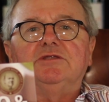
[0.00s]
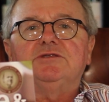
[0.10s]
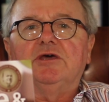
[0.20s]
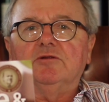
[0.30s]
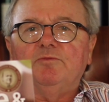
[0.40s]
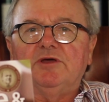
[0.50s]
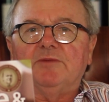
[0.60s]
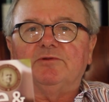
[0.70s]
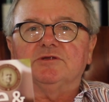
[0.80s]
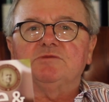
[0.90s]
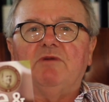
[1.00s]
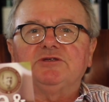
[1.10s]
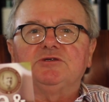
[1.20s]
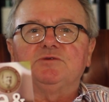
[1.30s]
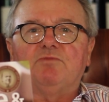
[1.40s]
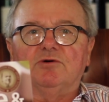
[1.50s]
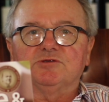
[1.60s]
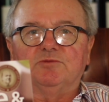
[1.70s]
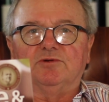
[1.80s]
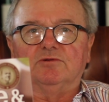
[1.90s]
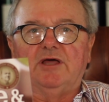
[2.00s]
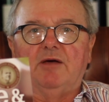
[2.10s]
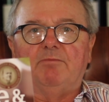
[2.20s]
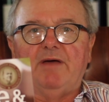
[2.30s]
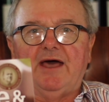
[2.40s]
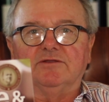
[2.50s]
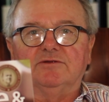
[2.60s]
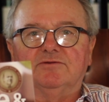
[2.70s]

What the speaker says: tell people as much as possible about